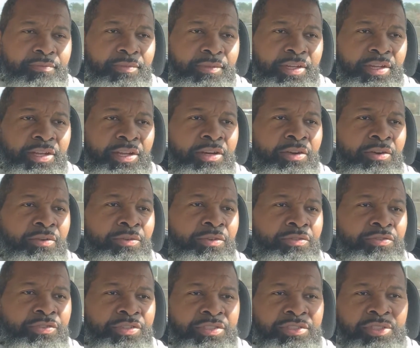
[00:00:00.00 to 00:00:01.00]
you know,
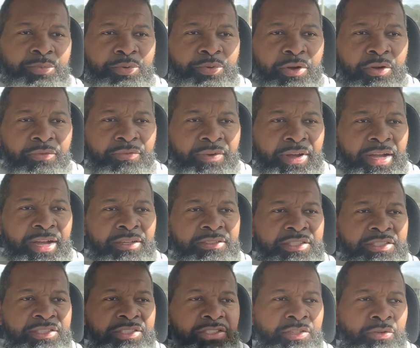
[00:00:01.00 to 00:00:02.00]
nutritional
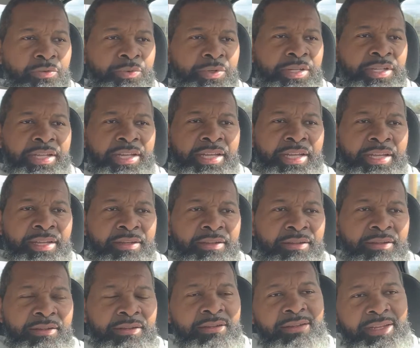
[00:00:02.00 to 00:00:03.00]
profiles that you don't really get
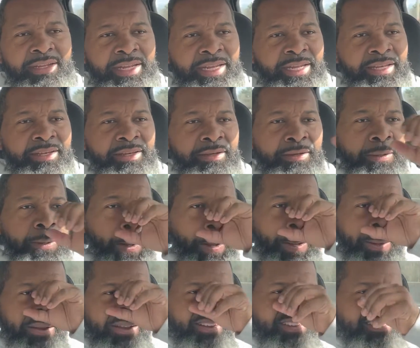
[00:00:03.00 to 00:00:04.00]
eating
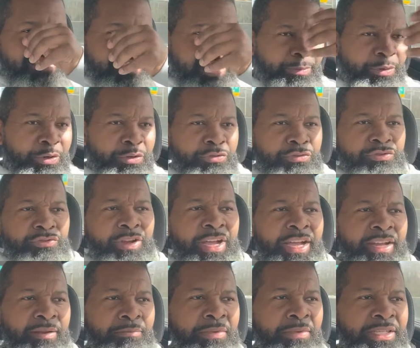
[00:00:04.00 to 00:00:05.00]
typical
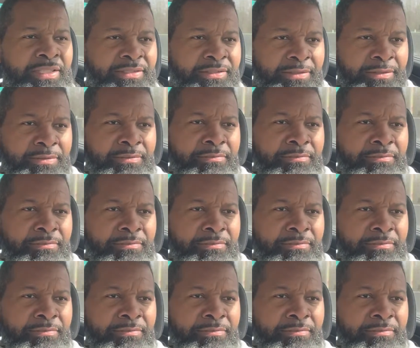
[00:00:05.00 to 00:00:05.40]
striated muscle.